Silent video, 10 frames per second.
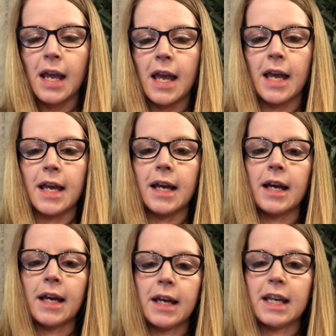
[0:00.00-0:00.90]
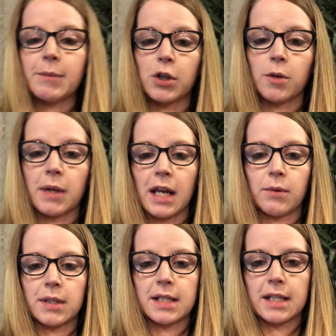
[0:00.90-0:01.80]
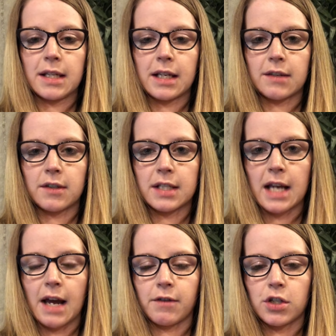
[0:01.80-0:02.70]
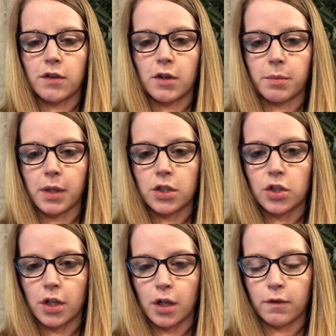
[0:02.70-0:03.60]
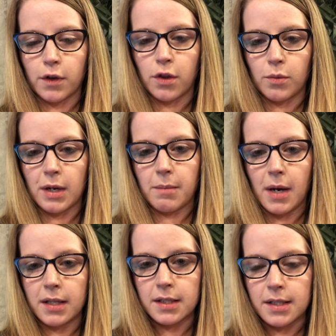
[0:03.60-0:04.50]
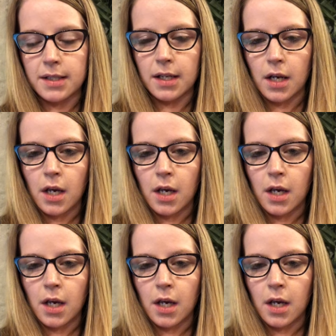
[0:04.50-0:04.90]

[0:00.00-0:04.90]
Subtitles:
a hemoglobin A1C that gives us an average of your blood sugar over 3 months.